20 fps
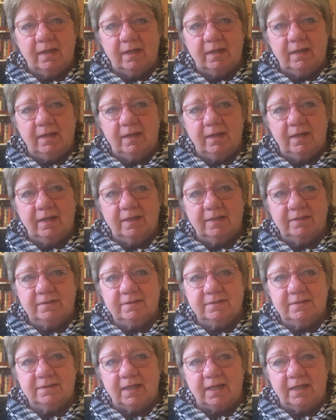
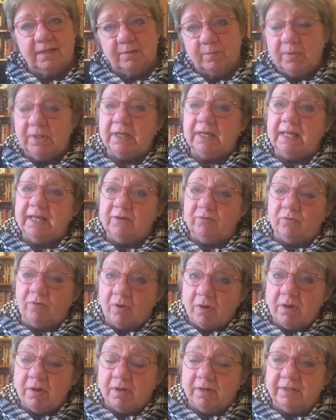and a bit later
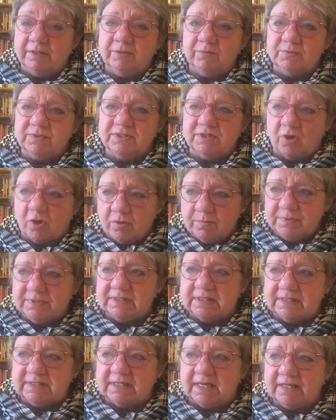on there was
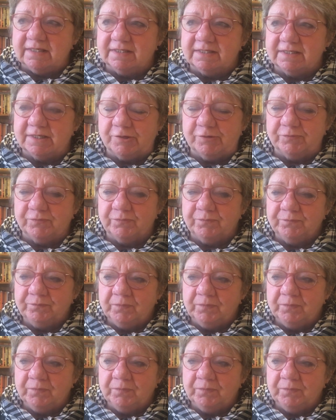almost a sense of,